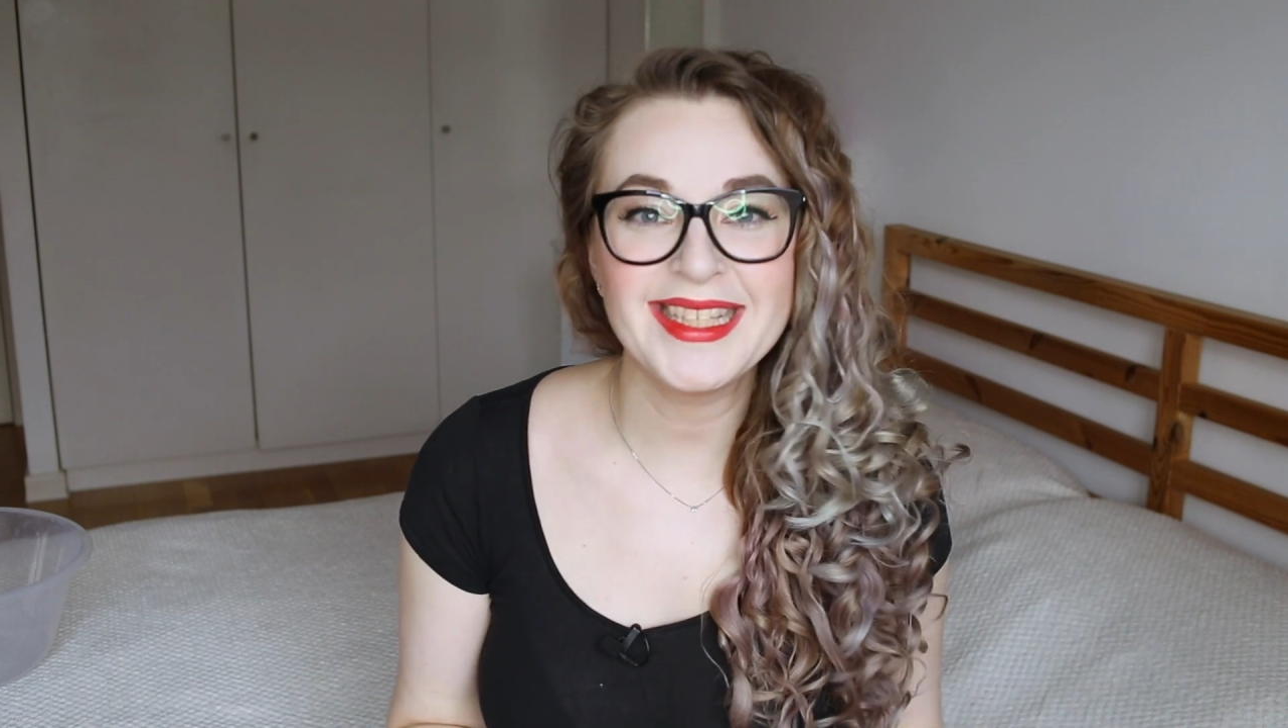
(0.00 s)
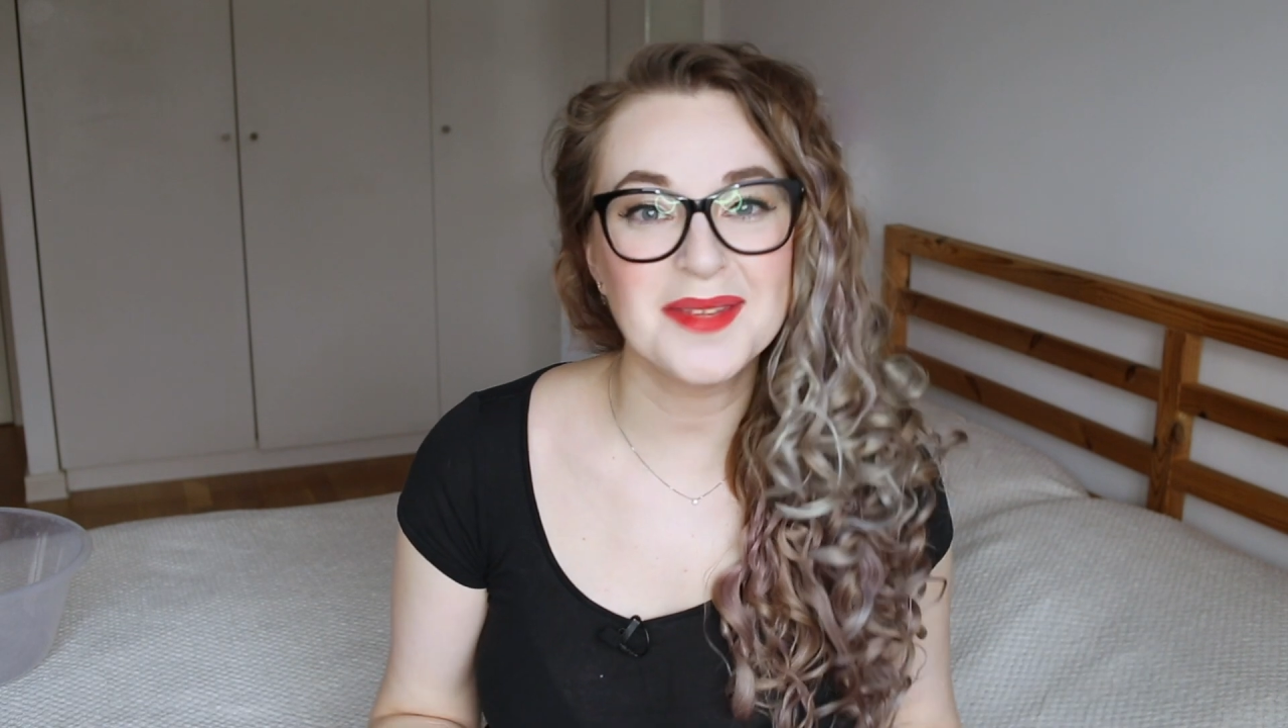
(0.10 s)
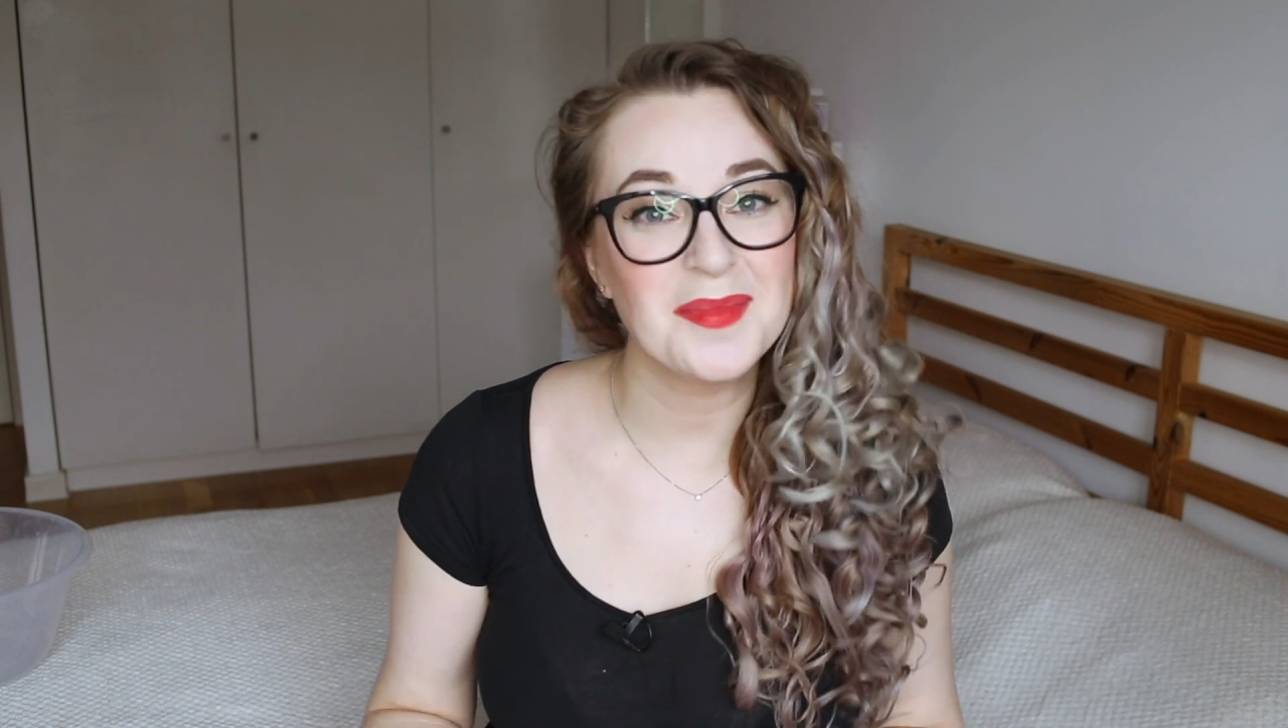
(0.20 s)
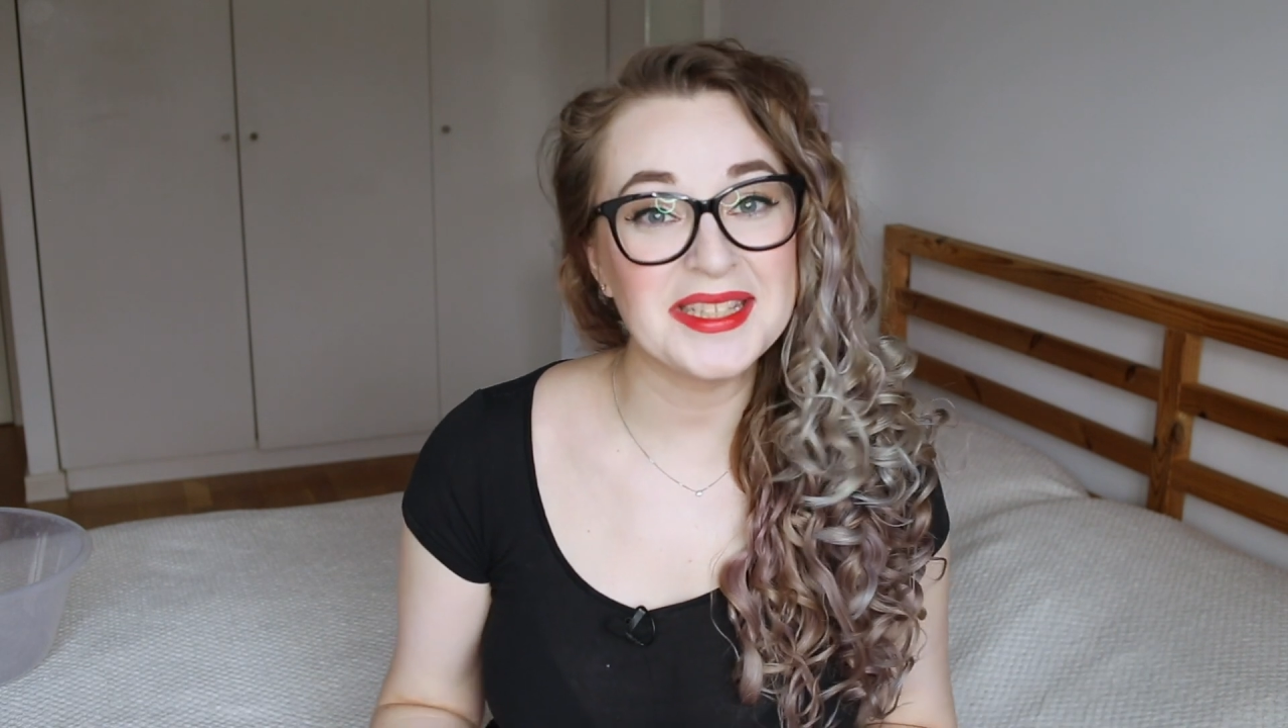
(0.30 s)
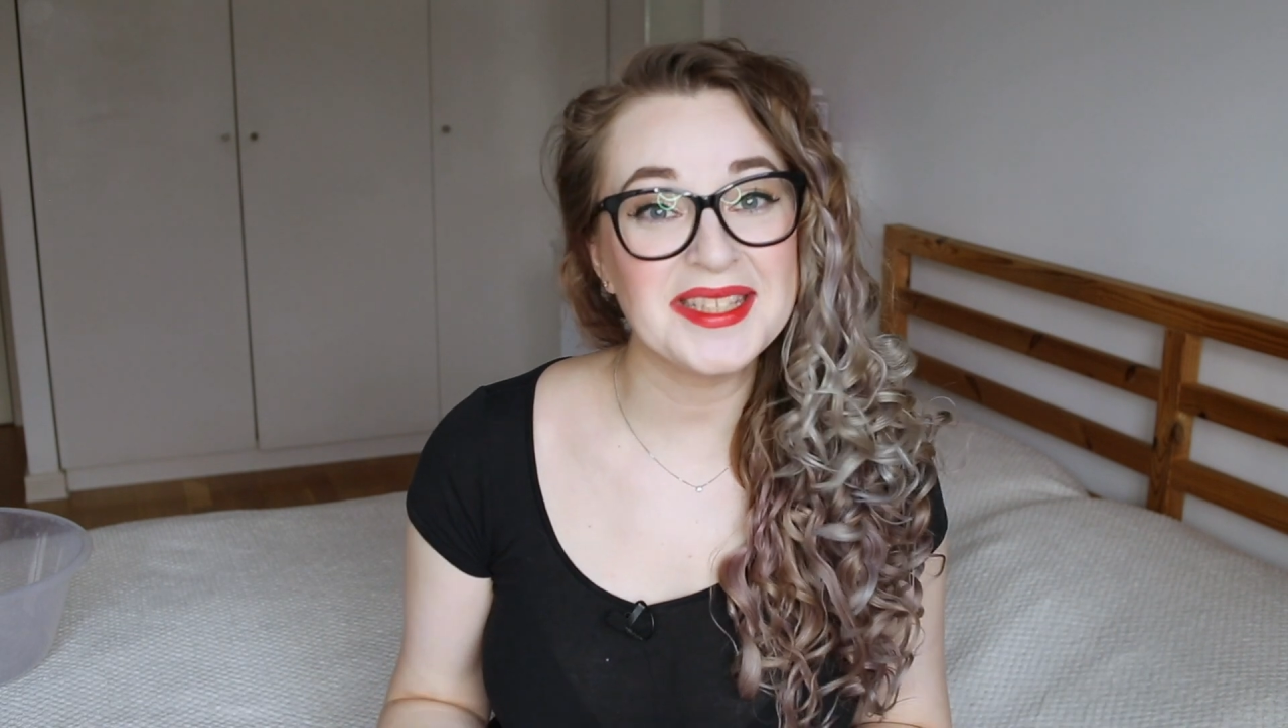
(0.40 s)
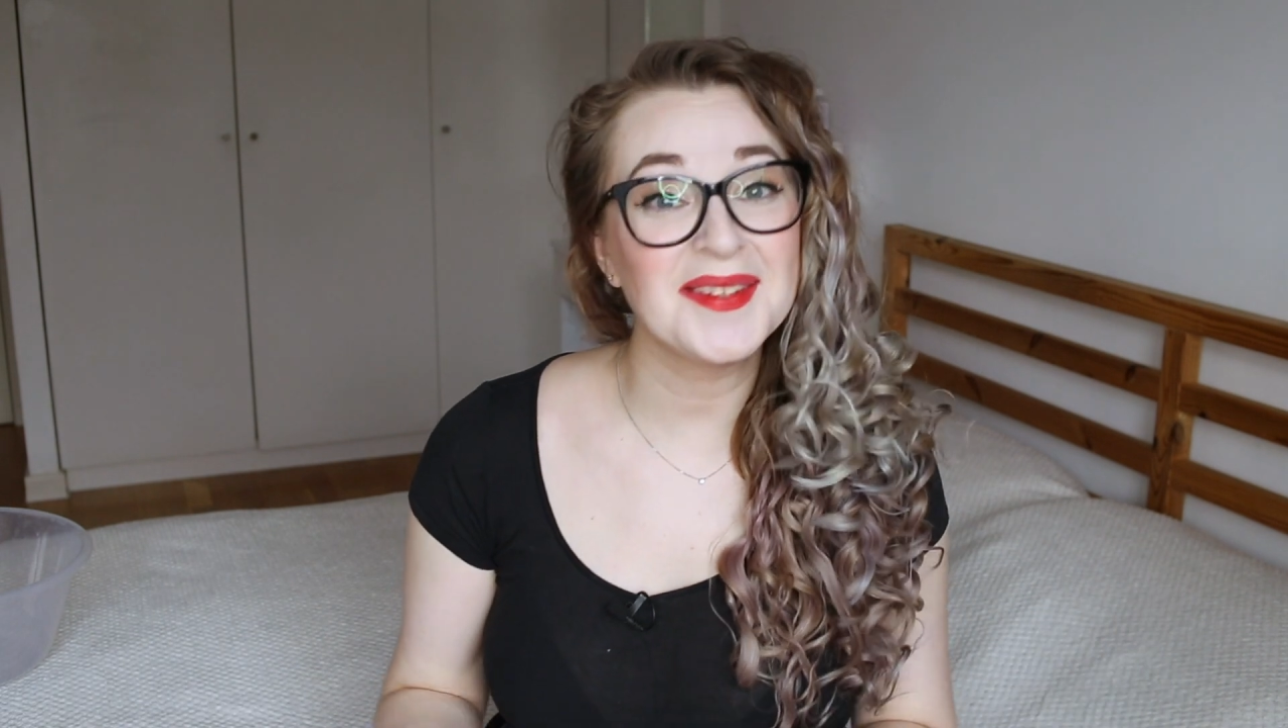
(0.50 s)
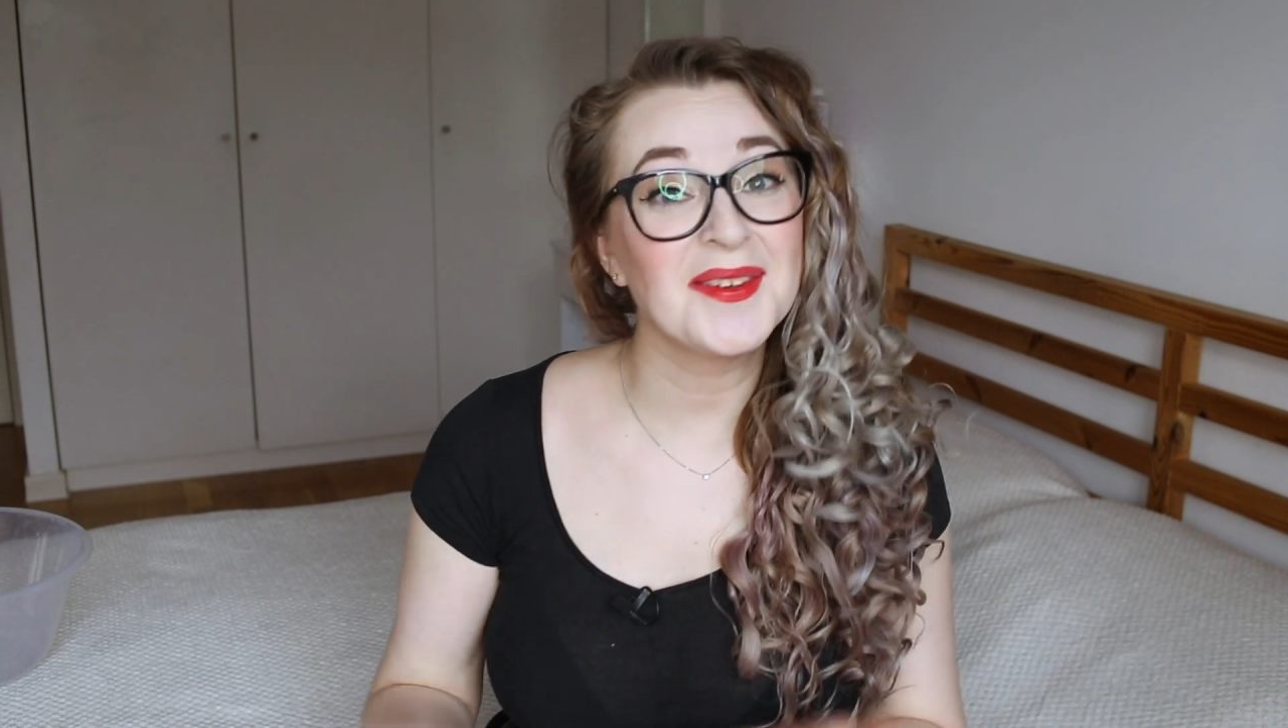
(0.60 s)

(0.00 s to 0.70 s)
this method